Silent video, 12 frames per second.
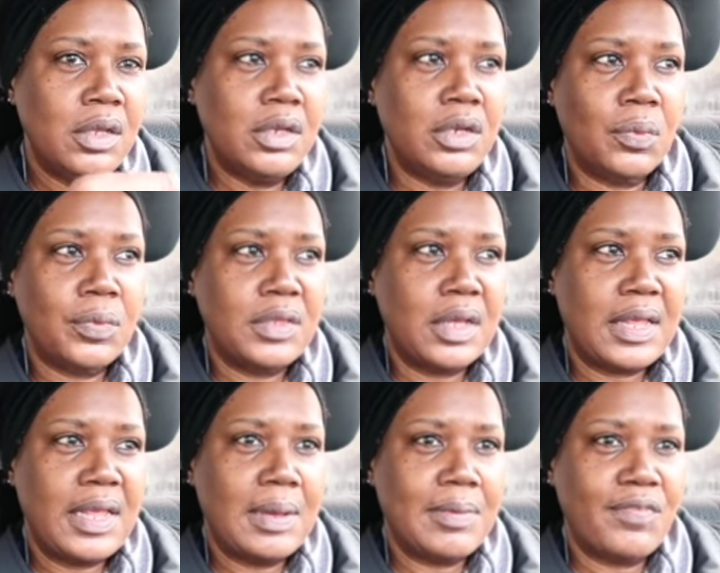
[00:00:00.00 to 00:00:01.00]
you know, with your
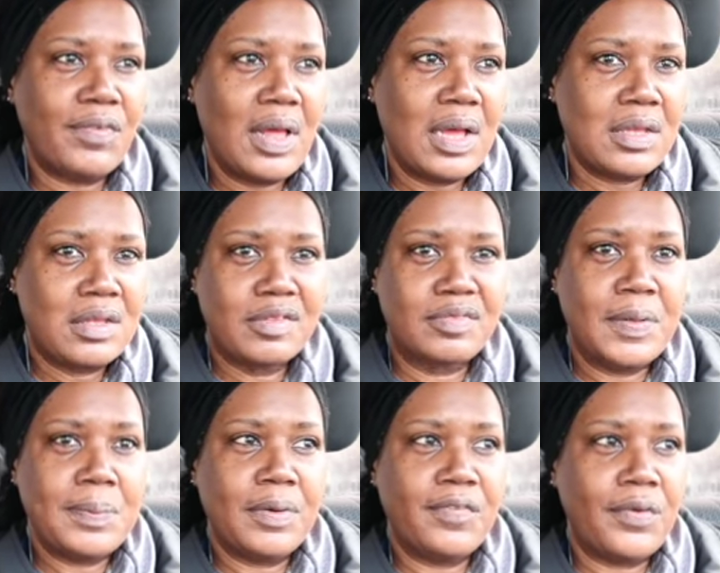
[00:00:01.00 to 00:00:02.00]
camera vlogging because
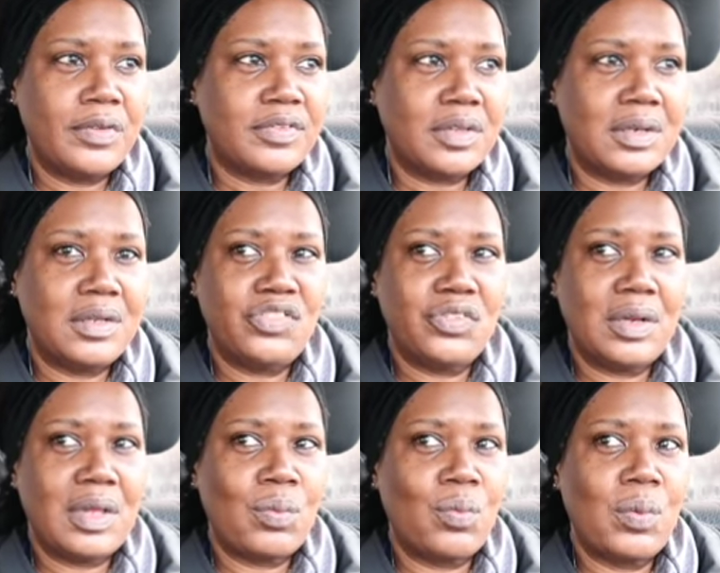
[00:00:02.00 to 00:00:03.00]
people are first looking at you
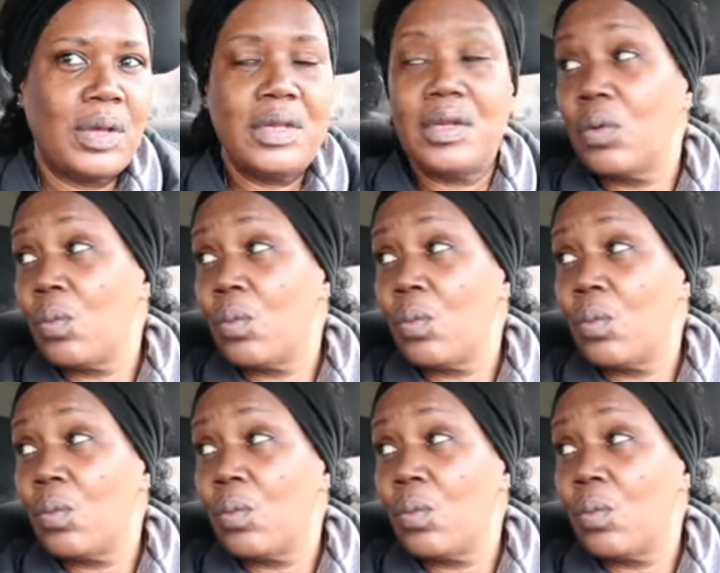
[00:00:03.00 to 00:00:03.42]
like, what in